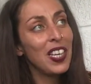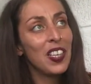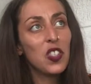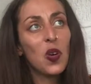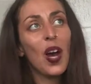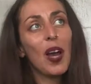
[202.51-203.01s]

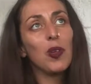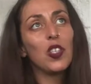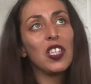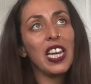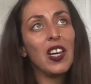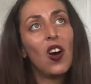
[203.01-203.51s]
So I would
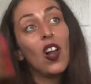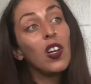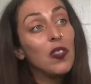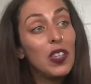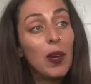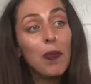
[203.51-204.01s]
say all
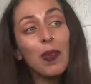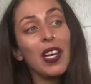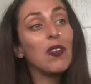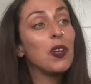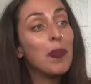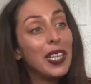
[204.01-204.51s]
of them,
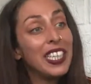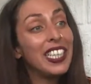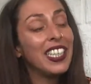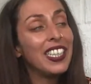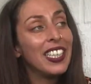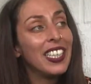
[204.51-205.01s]
everybody,
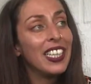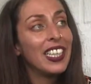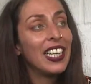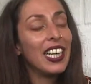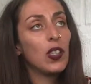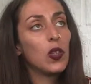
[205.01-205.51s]

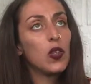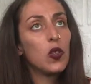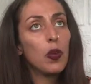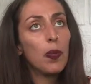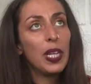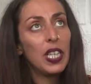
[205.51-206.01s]
and
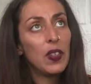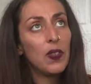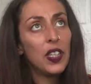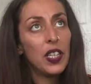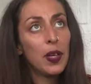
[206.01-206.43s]
also a bit of